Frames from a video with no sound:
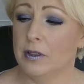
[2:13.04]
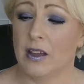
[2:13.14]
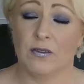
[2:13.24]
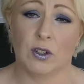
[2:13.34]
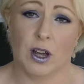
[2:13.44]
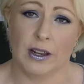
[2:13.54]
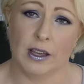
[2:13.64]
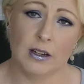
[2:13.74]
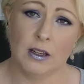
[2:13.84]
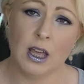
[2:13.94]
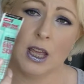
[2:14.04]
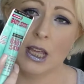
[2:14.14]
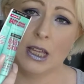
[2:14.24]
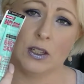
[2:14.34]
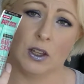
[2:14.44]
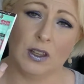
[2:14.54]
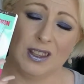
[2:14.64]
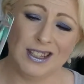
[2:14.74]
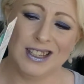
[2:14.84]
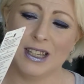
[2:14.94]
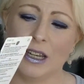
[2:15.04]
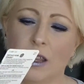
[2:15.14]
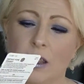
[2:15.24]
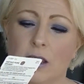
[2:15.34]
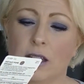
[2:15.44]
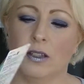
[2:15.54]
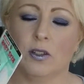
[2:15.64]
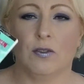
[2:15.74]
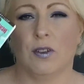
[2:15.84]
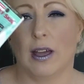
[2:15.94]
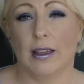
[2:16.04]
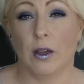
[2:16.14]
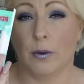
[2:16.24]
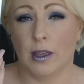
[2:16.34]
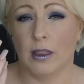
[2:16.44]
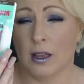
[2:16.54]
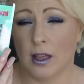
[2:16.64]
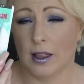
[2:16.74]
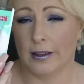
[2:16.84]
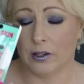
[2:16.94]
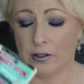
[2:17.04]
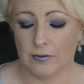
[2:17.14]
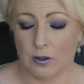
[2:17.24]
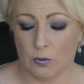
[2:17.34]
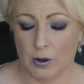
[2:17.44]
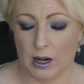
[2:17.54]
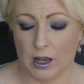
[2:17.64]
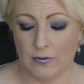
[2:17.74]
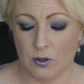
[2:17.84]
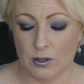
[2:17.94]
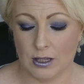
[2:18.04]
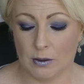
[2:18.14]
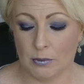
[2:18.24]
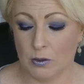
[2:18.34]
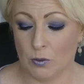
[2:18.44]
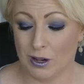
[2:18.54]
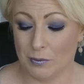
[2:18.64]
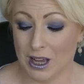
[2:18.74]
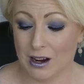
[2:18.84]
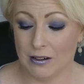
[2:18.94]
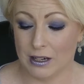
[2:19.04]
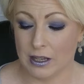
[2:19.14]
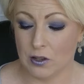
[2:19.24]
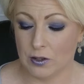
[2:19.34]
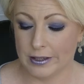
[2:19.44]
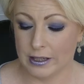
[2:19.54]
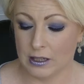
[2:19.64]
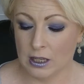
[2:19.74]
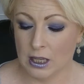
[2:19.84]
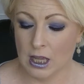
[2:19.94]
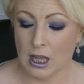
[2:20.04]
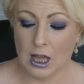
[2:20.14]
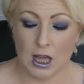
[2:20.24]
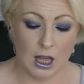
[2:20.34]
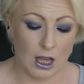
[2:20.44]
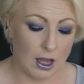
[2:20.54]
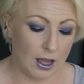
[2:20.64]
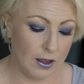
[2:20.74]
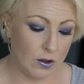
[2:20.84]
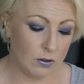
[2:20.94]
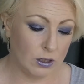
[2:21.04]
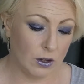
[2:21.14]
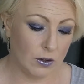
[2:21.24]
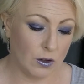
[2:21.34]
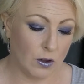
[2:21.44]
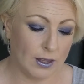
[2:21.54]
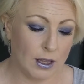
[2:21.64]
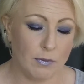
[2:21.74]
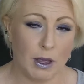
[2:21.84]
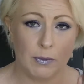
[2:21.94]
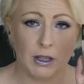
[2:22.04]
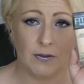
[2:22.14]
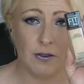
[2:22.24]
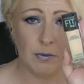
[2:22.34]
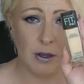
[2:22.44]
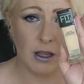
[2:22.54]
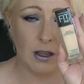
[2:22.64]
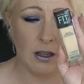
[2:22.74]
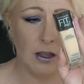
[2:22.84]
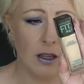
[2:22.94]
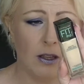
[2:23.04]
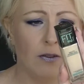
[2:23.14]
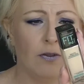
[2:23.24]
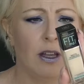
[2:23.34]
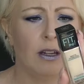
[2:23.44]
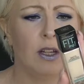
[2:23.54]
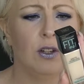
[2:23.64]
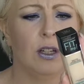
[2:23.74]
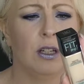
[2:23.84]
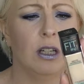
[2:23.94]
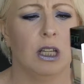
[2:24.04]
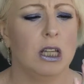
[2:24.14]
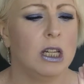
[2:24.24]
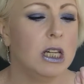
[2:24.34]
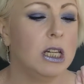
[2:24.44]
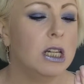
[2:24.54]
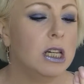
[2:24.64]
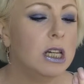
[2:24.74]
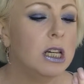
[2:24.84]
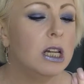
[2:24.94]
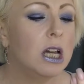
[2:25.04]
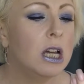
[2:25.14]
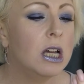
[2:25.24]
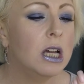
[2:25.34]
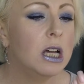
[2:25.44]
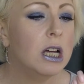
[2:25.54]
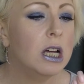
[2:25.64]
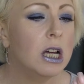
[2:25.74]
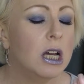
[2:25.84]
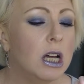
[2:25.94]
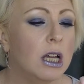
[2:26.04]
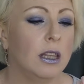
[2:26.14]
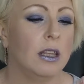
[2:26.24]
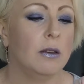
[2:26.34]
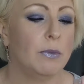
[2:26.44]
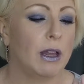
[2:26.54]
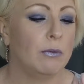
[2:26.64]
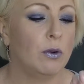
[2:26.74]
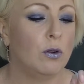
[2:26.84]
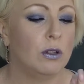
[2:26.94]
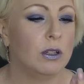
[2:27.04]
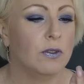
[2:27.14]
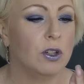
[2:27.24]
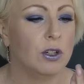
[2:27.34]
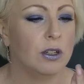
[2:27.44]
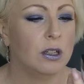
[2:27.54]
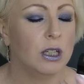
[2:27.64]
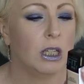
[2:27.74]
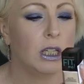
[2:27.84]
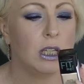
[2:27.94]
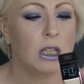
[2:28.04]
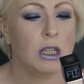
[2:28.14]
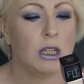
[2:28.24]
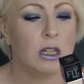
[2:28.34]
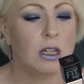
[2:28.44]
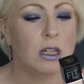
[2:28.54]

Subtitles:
haven't tried it yet. So this is another thing that's sort of going in the collection for when I've used up what I'm currently using. I also got the Maybelline Fit Me Foundation in the matte and poreless version. In